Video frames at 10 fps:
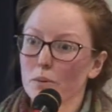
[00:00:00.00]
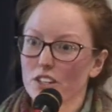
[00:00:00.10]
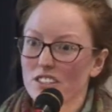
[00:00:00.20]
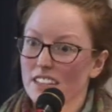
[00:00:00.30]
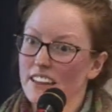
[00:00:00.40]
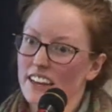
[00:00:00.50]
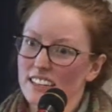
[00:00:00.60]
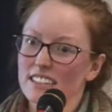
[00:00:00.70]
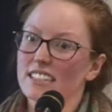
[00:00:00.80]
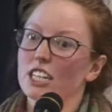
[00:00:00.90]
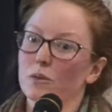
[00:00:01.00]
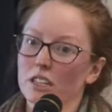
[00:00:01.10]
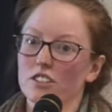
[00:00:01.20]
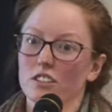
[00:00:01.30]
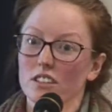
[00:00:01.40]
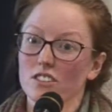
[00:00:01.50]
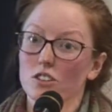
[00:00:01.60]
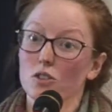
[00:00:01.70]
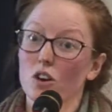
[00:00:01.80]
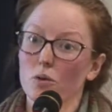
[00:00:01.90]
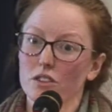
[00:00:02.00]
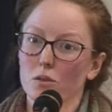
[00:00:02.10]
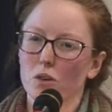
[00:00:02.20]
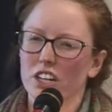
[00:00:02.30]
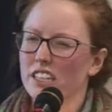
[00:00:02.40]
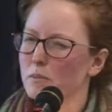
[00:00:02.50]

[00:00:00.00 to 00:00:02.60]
person and then continuing to grow with the worker,